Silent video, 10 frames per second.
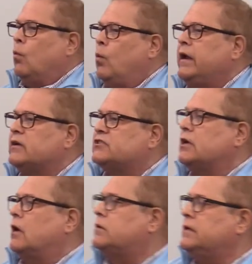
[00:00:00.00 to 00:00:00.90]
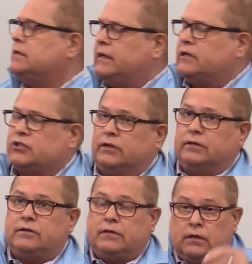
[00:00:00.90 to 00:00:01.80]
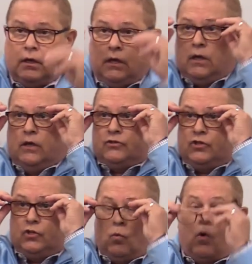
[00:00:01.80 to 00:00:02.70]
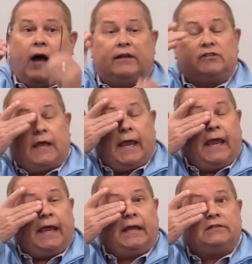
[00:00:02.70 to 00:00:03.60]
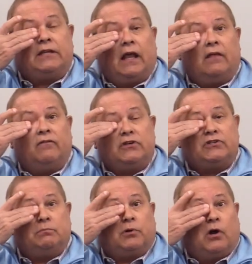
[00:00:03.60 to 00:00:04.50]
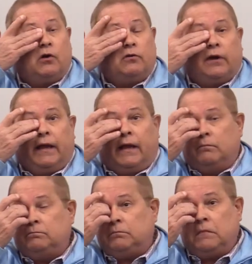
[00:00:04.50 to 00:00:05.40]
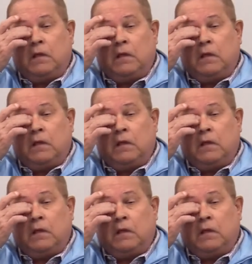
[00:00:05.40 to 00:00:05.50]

we are so conditioned to watch a television program